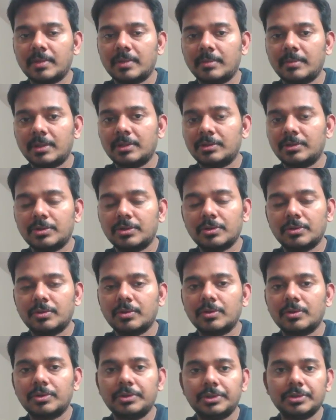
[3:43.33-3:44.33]
I mean to
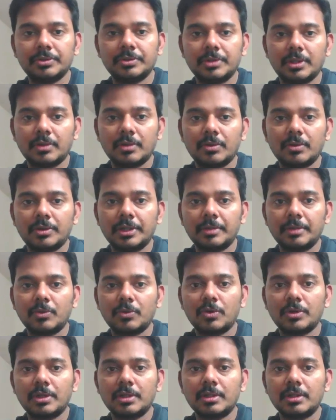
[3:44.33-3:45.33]
go into downloading
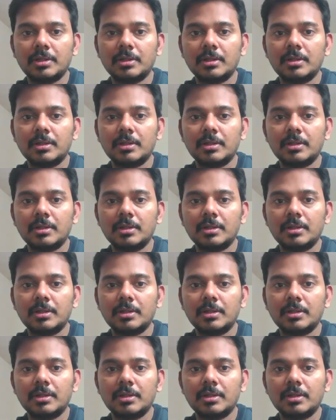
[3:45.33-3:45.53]
mode